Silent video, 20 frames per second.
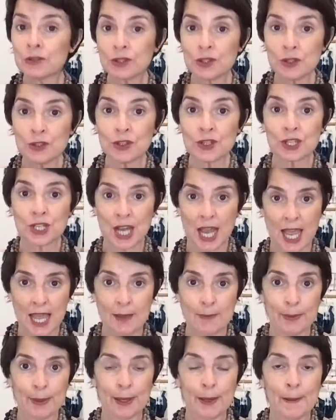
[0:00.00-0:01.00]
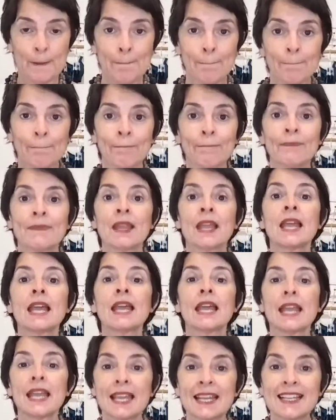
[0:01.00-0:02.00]
new shape
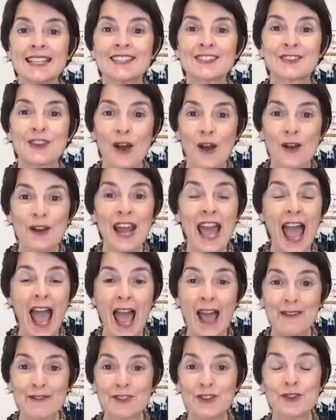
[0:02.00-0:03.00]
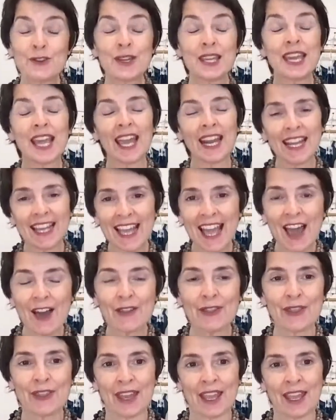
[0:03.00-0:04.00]
is going to have you getting
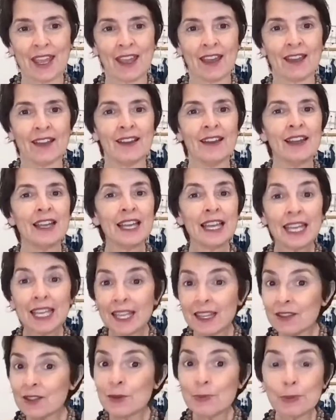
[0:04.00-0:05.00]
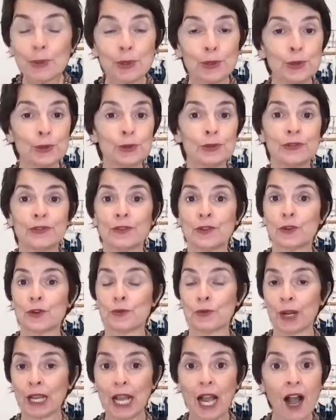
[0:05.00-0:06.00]
out there in the pool for
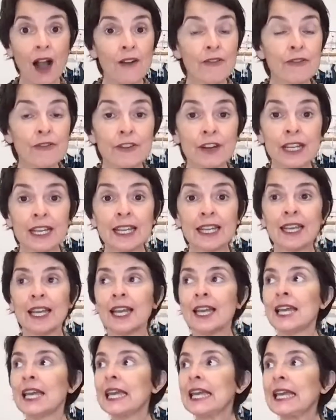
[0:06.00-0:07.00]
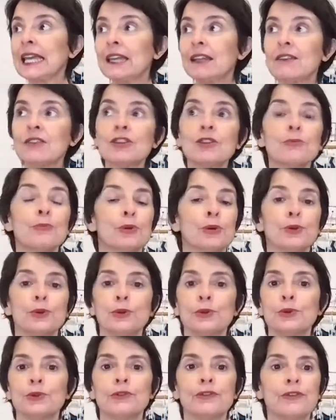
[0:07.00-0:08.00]
recovery, in the
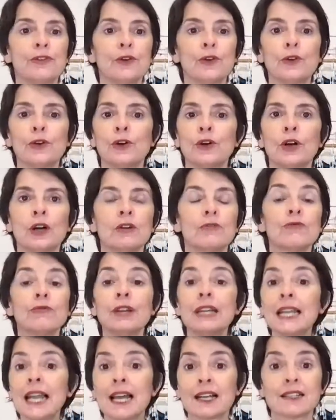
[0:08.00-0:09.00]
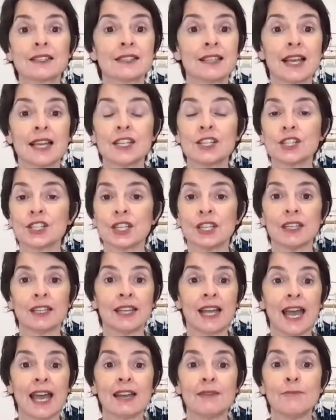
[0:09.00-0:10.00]
pool for relaxation,
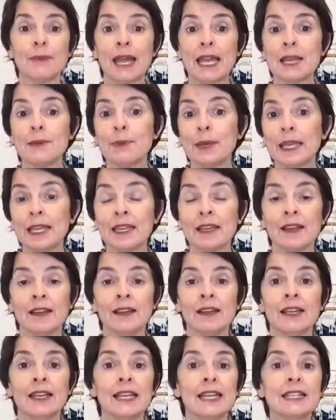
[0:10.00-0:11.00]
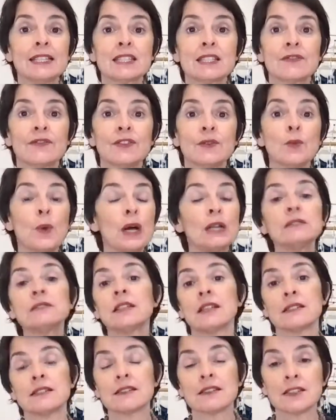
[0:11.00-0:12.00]
and maybe it's for
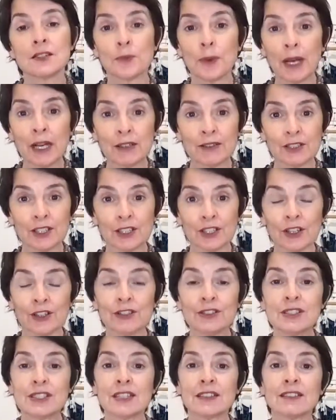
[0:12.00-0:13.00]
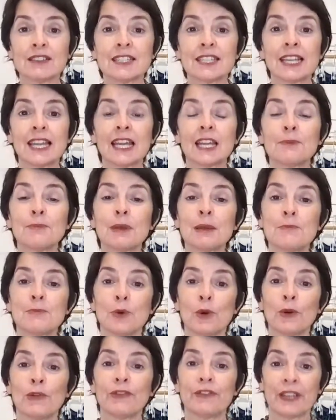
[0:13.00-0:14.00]
wellness as well, to get a bit
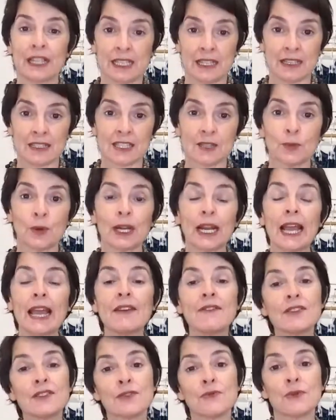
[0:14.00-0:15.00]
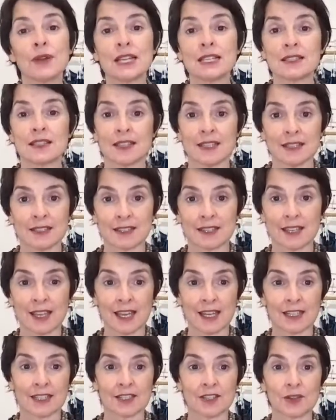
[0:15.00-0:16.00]
more fitness. Whatever the reason is to get
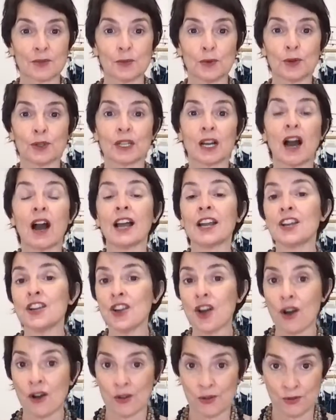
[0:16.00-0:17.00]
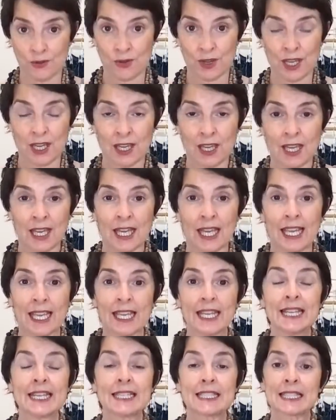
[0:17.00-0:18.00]
into the water, I know
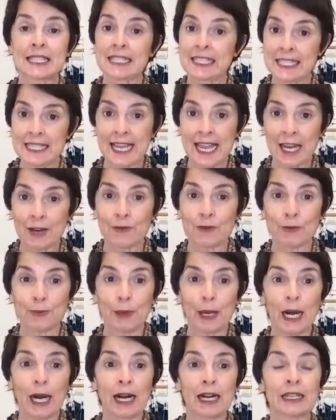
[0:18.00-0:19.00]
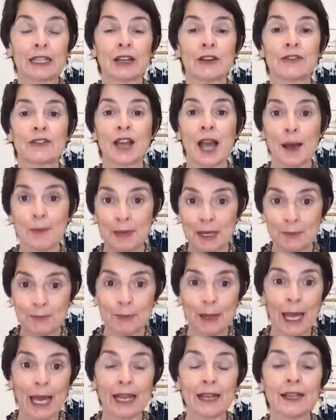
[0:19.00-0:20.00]
it is an integral part of coming
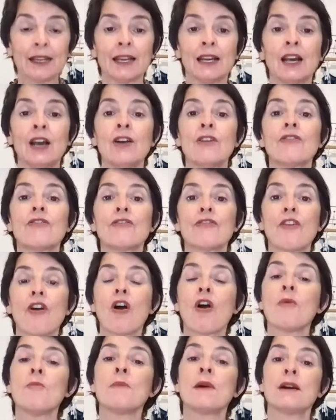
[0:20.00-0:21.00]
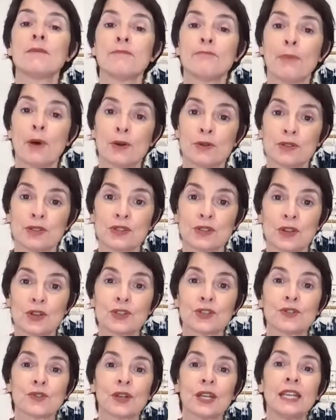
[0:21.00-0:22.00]
back from
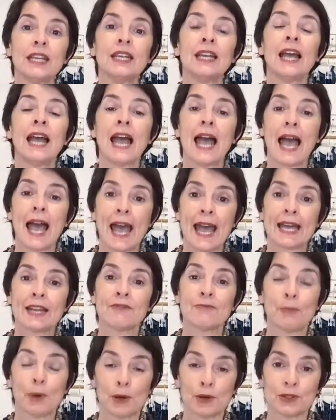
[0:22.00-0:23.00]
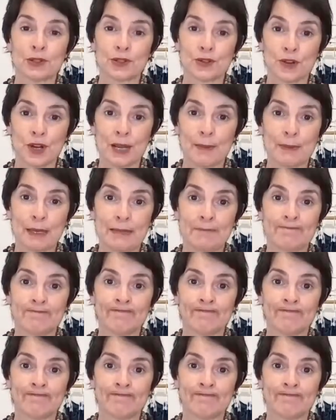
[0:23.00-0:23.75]
post-surgery and post-treatment.